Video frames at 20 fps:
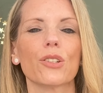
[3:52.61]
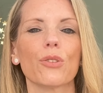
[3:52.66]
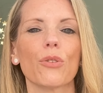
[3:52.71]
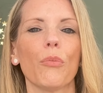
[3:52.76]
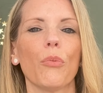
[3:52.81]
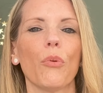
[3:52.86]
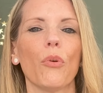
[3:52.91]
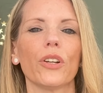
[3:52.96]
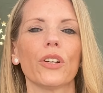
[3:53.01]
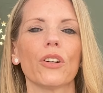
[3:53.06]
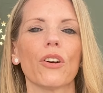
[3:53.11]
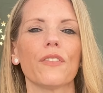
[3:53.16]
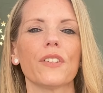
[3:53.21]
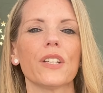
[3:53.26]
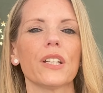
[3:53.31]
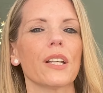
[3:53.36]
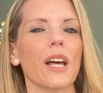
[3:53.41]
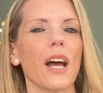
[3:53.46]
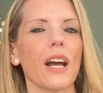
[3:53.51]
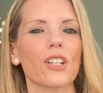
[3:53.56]
to a point of
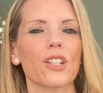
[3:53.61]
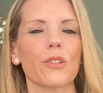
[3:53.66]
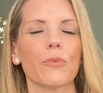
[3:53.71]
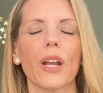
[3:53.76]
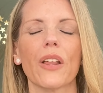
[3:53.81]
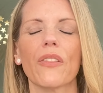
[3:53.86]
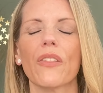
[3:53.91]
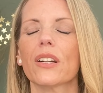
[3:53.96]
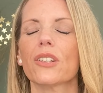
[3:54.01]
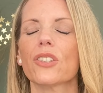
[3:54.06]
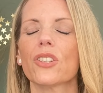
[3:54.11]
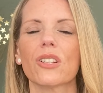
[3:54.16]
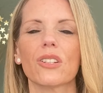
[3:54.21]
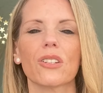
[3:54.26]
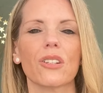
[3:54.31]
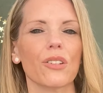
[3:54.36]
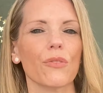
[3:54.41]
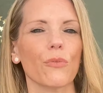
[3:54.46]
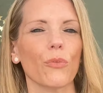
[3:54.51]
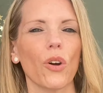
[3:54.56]
detachment, and that just
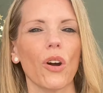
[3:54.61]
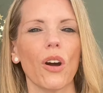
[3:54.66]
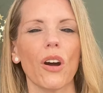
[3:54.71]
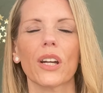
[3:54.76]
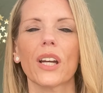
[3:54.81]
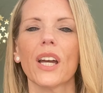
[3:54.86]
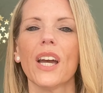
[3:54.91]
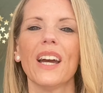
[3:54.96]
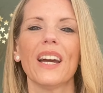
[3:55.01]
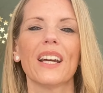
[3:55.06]
doesn't work.